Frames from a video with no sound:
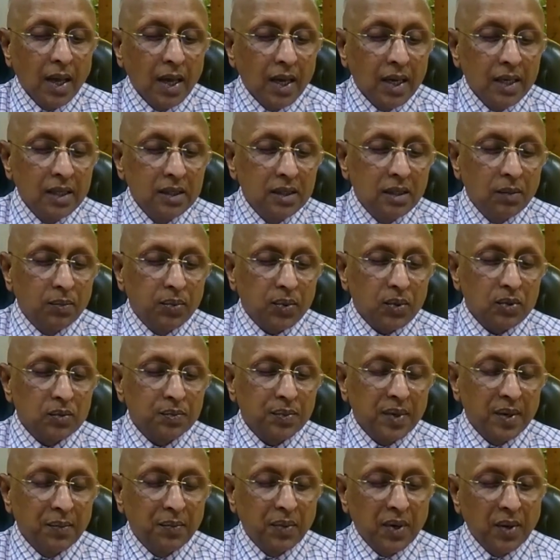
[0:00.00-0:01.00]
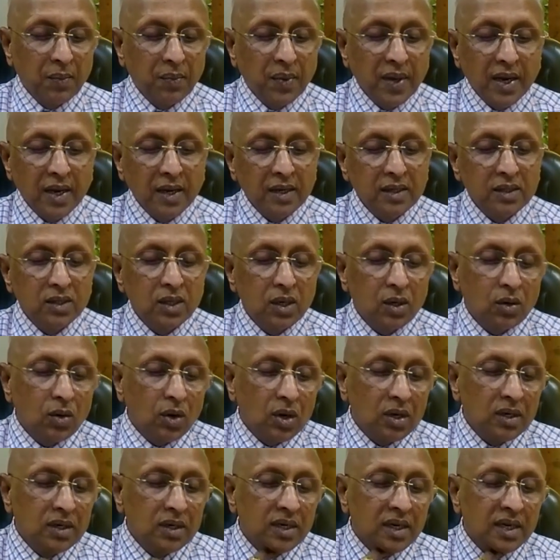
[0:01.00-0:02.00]
in the preparing the
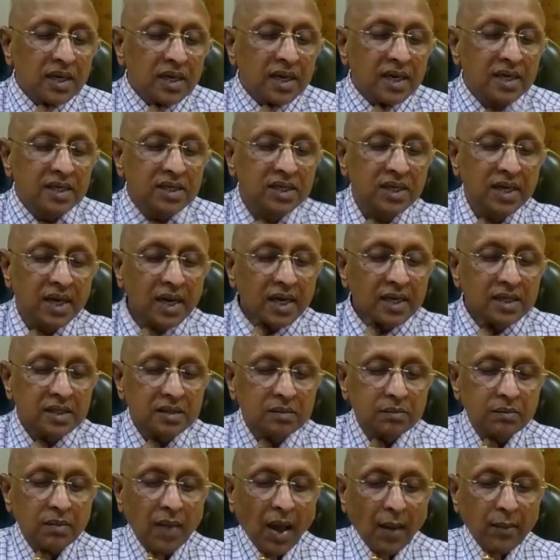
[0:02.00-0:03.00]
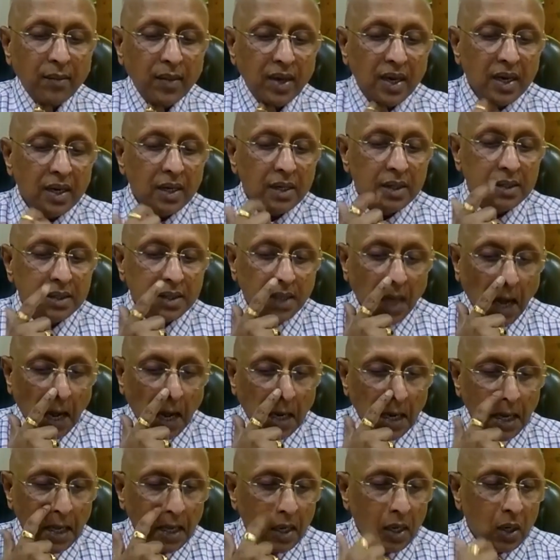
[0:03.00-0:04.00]
ordinary extracts. By merely
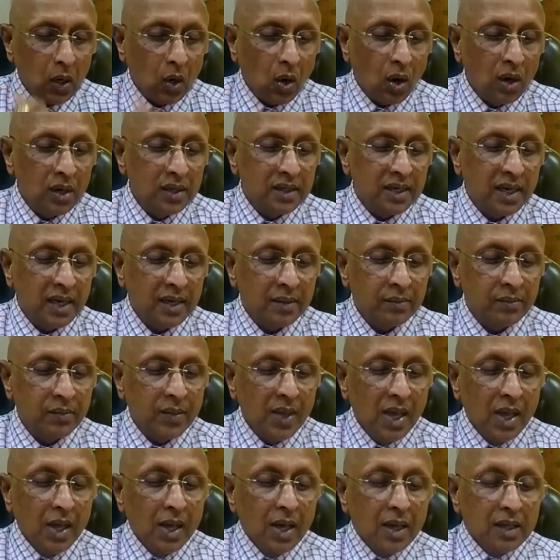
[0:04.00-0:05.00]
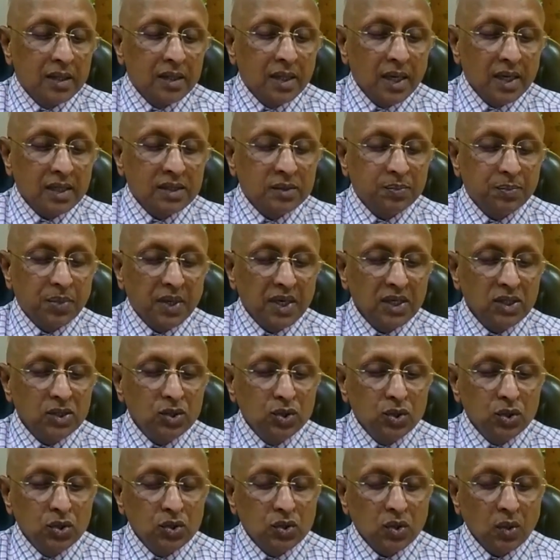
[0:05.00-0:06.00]
standing a long time, the expressed
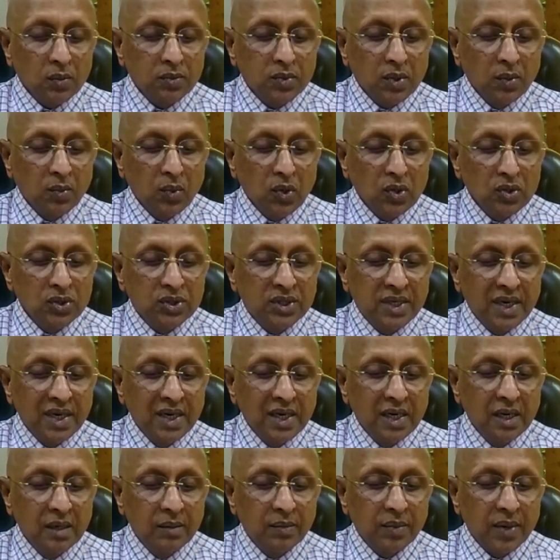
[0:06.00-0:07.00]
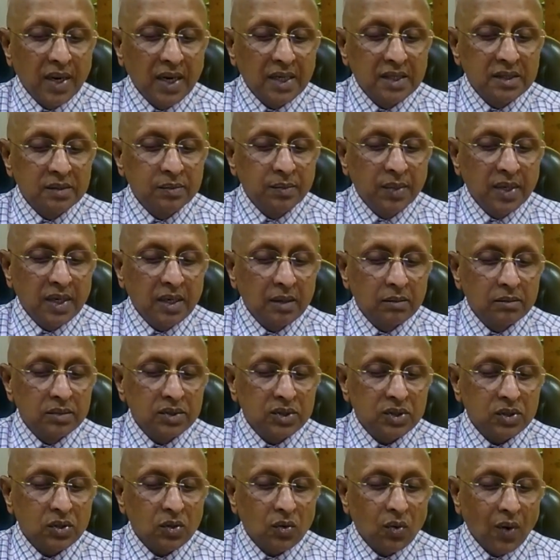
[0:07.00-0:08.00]
juice of the most deadly plant
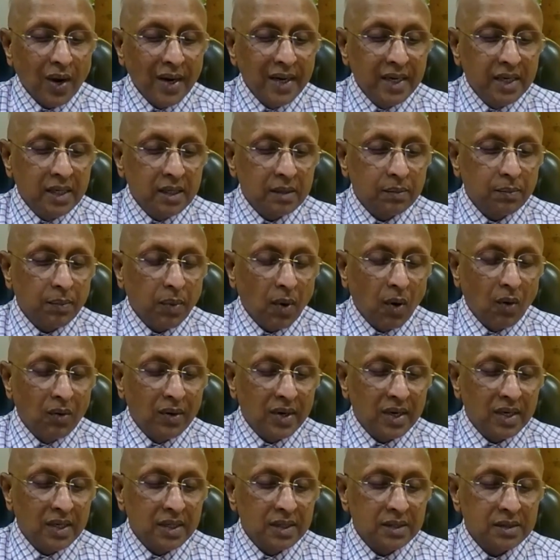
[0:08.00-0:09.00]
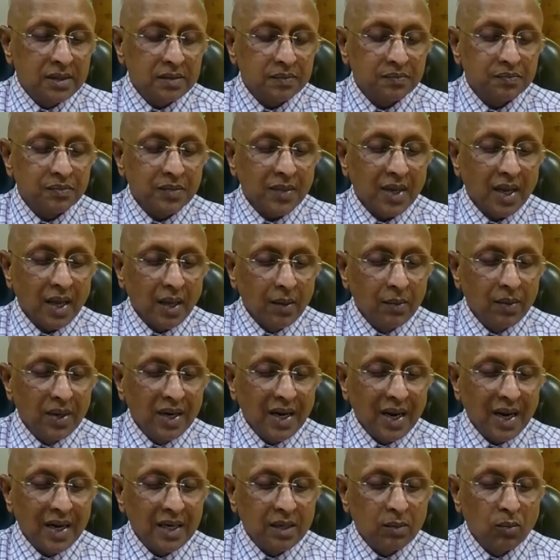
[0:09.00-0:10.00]
becomes quite powerless.
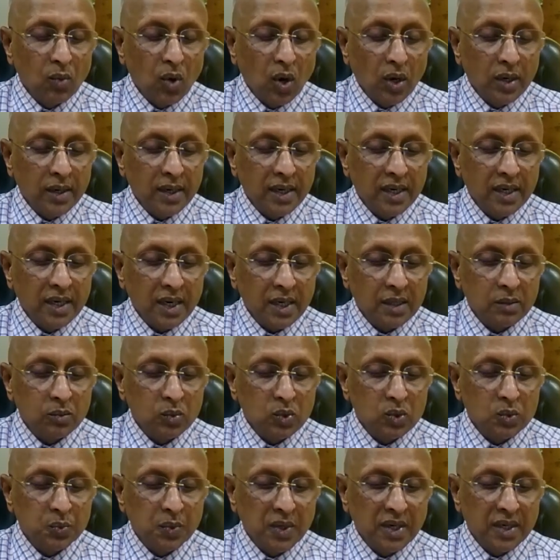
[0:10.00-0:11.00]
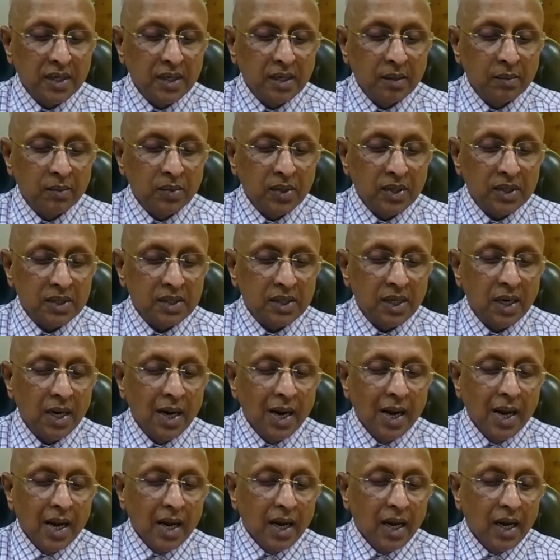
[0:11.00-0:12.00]
Even at a moderate atmospheric temperature,
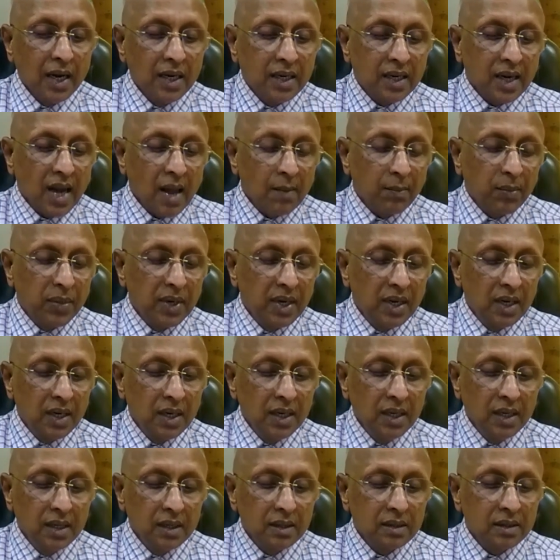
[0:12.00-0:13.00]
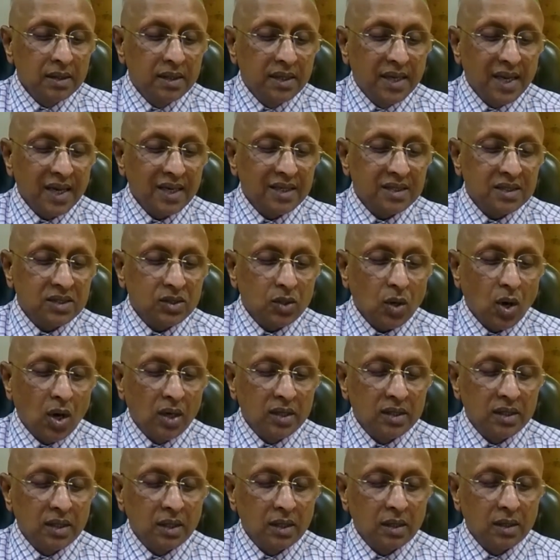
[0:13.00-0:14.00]
it rapidly takes
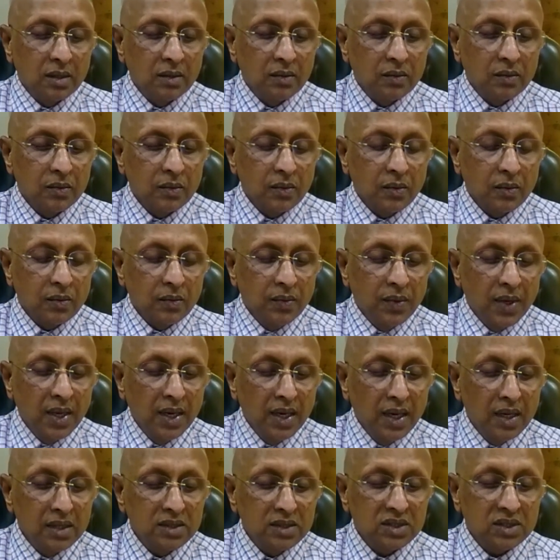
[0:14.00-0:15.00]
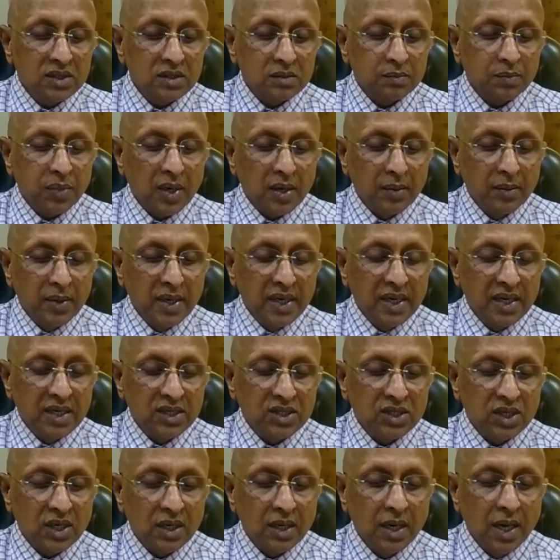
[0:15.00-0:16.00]
on the venous
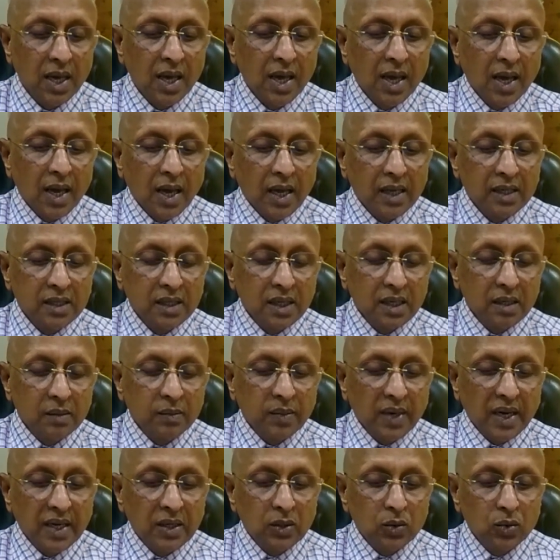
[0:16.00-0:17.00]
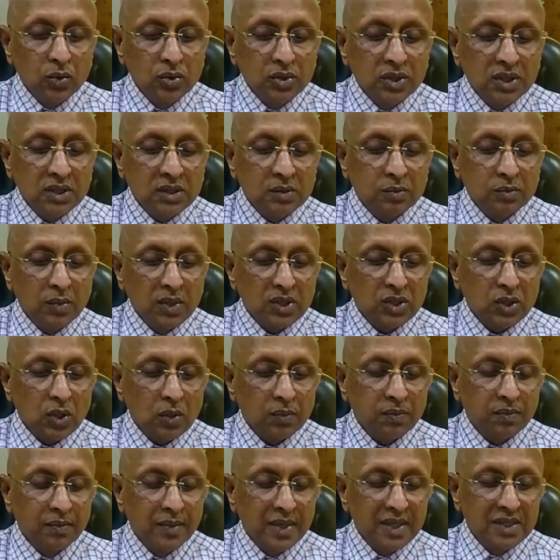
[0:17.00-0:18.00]
fermentation and thereby loses much
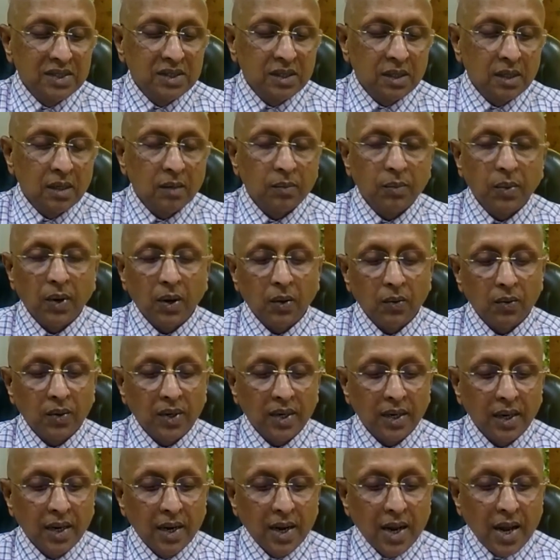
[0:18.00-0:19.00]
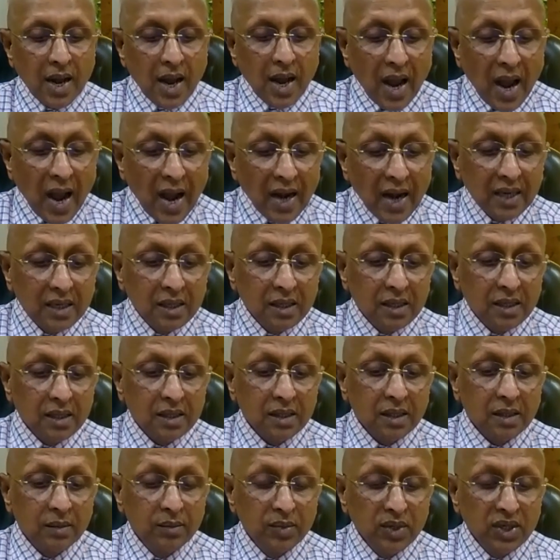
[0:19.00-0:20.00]
of medicinal power. And
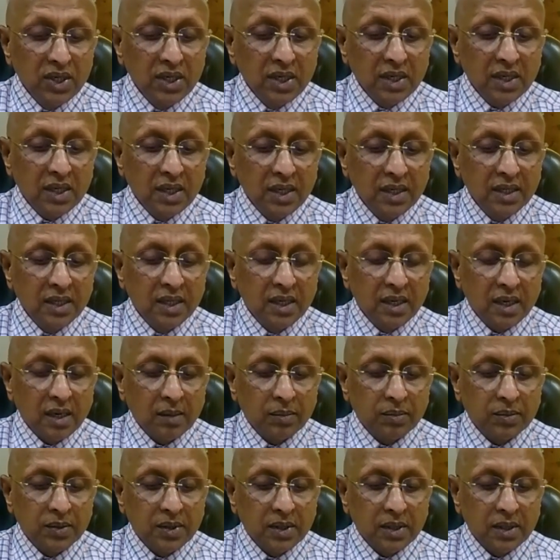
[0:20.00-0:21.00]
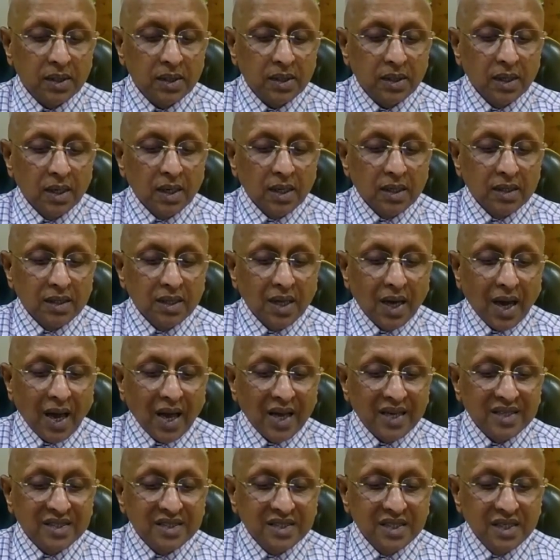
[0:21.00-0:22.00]
immediately thereafter, the
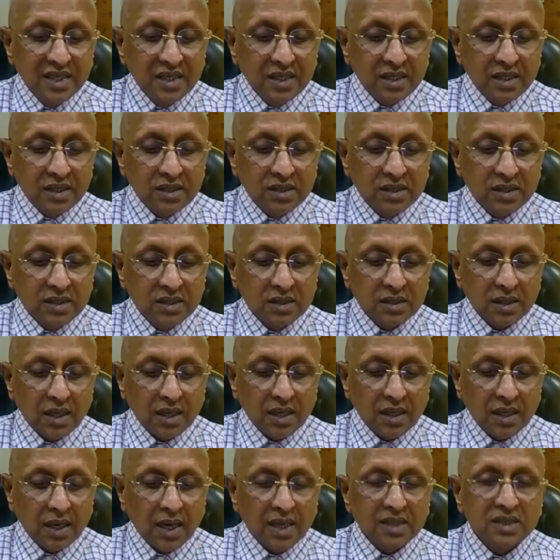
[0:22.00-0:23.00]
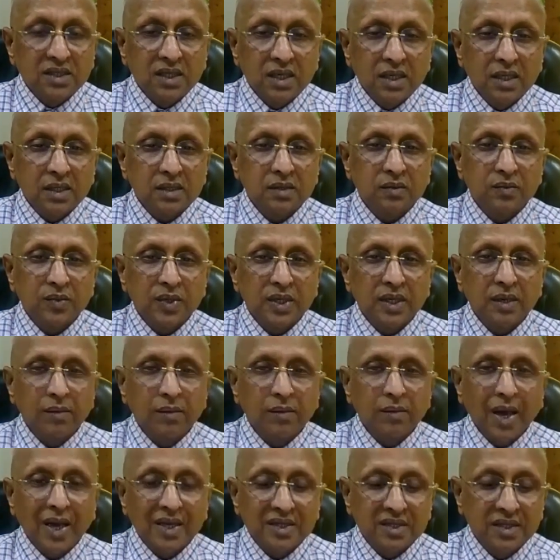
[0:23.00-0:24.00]
acetous means
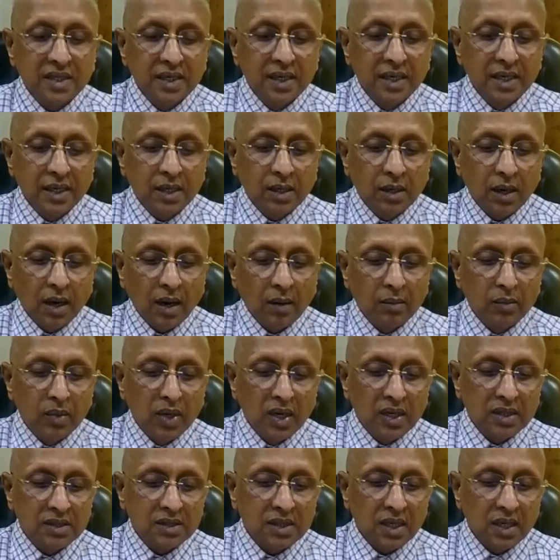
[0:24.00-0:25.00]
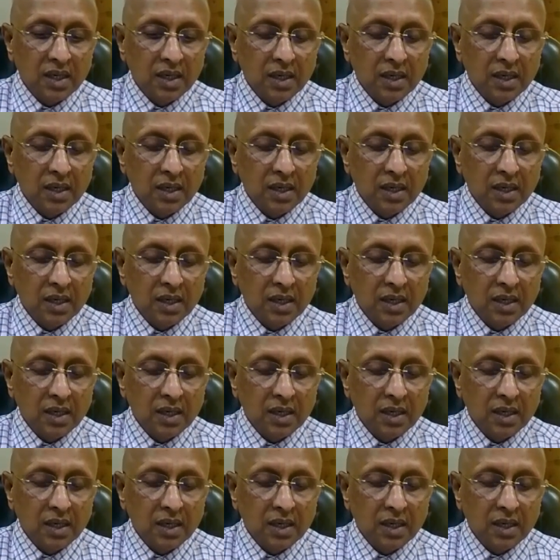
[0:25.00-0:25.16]
acidic, amlas,